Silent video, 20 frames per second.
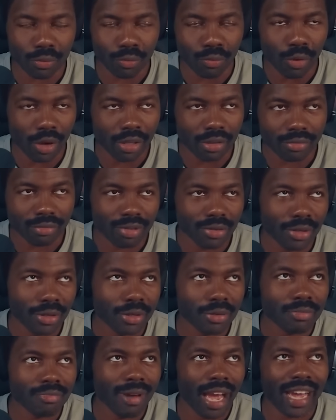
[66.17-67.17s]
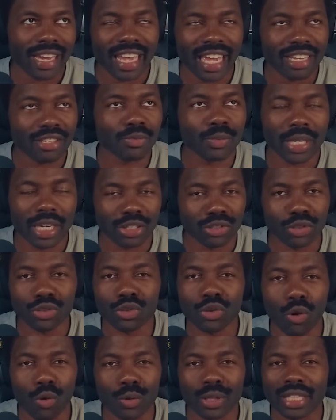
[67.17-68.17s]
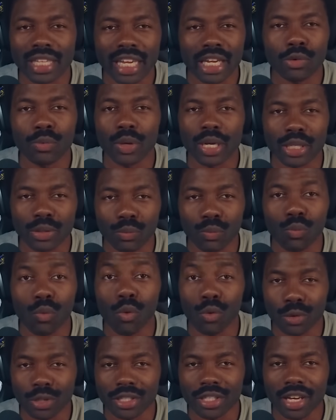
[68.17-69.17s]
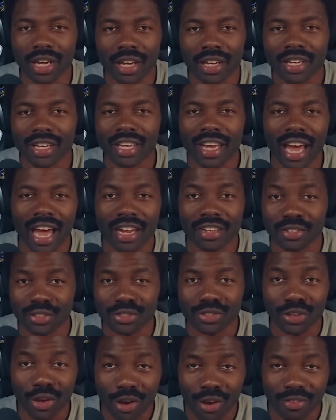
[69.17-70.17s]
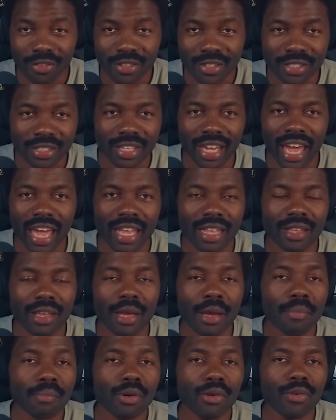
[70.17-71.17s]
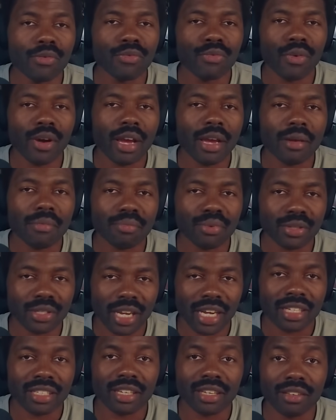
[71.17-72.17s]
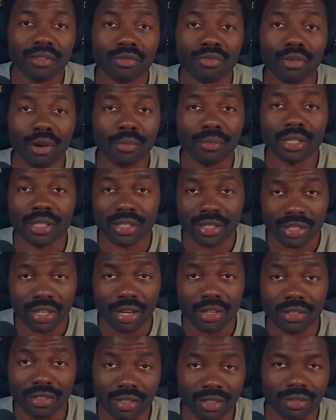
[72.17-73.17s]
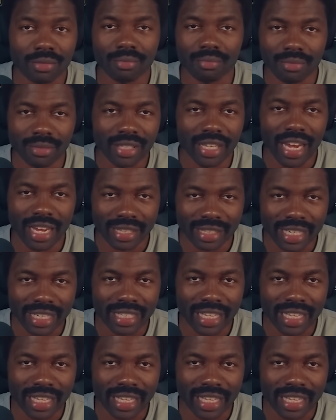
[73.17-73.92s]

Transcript: what I guess we can just call liquid water at the surface, and both were protected from the sun's deadly